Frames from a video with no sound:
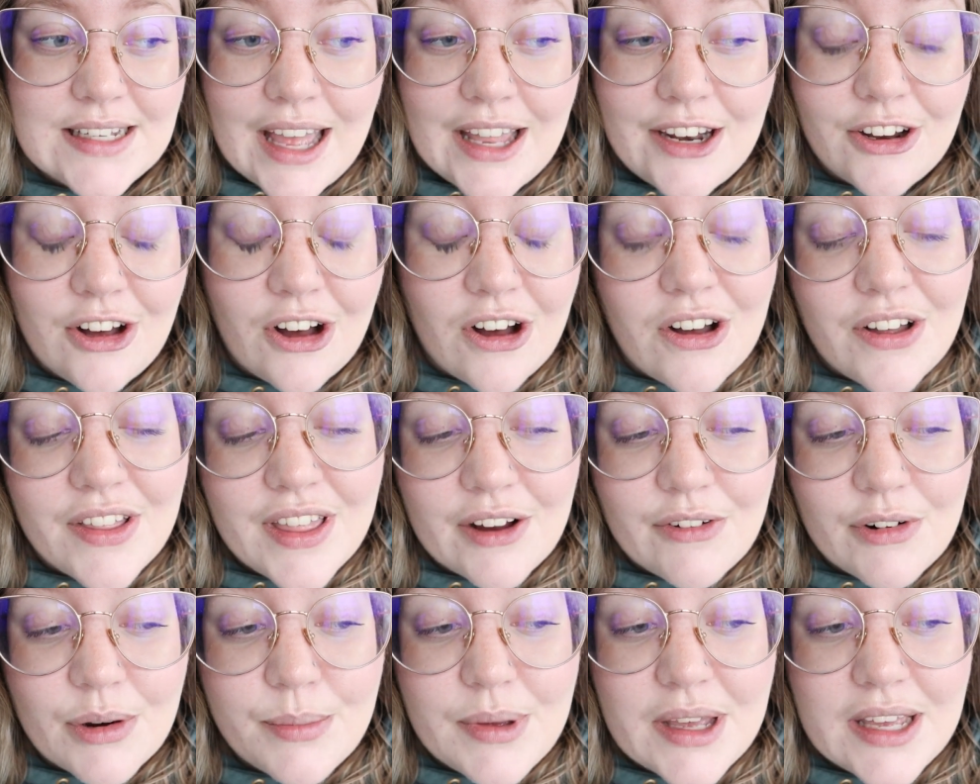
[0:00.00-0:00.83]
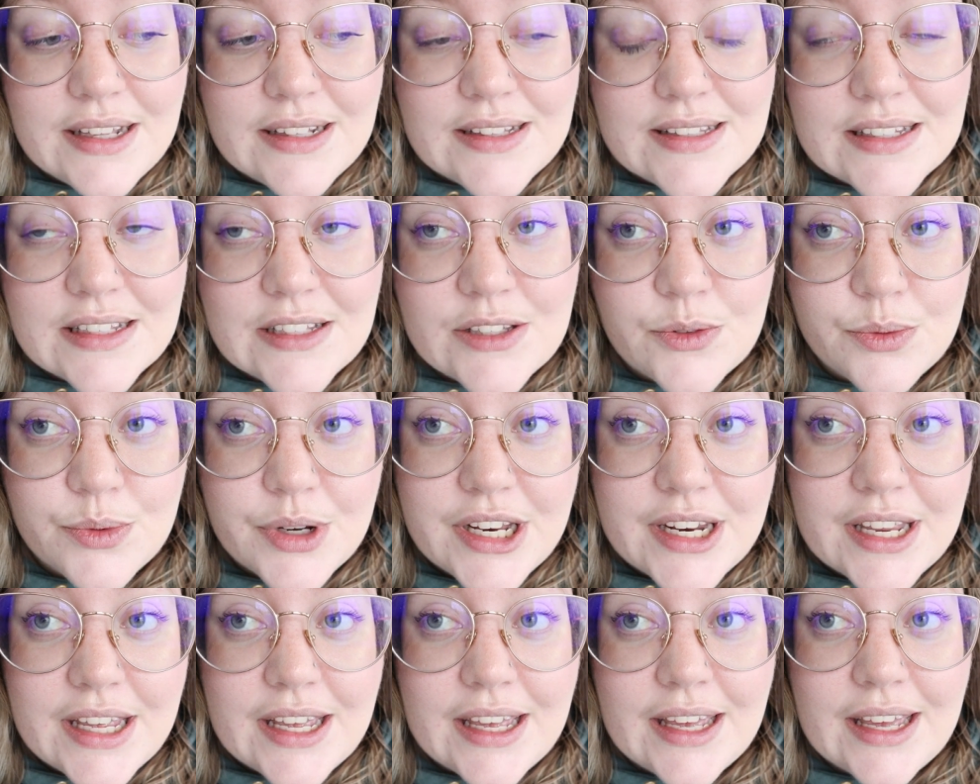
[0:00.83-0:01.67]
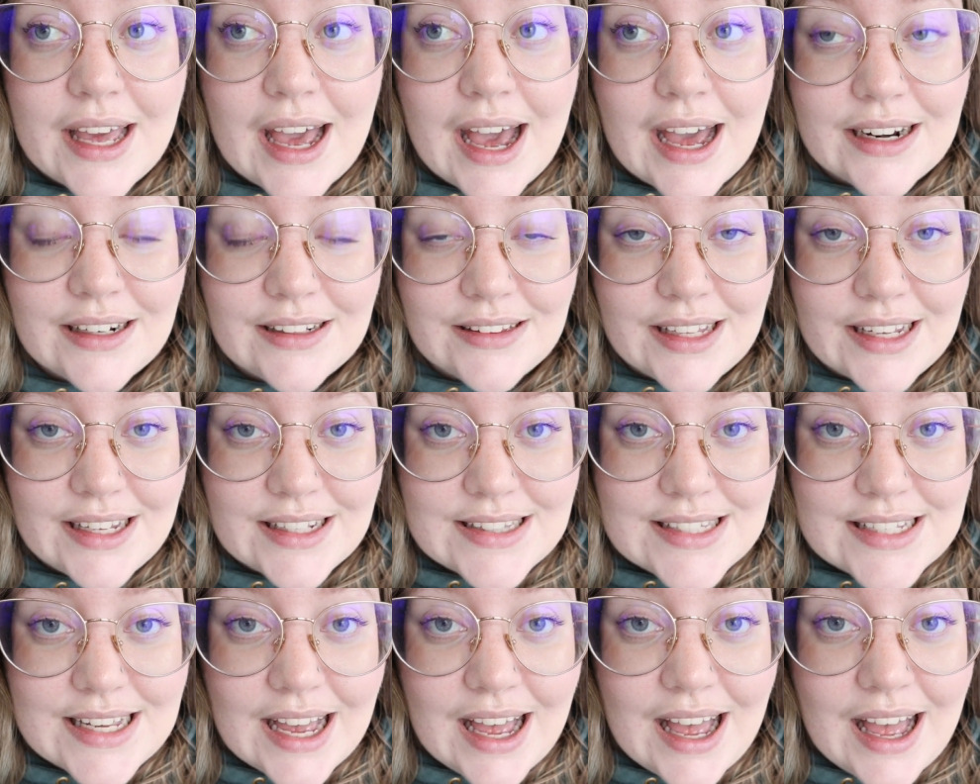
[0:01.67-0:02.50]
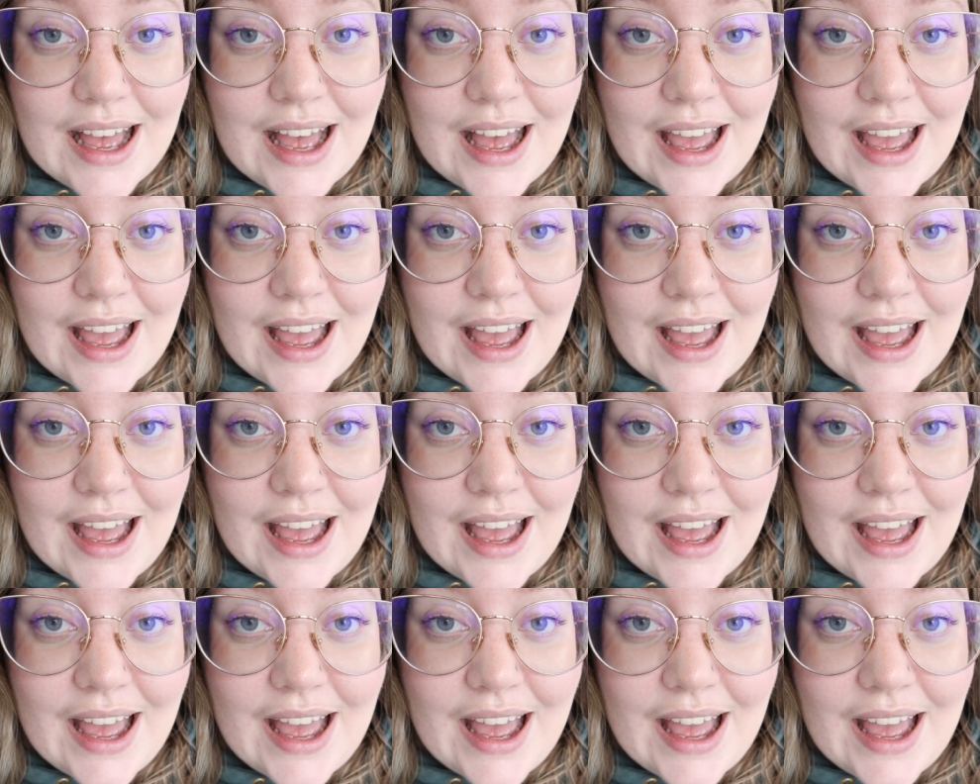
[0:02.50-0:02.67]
And all that remains is reading Atalanta.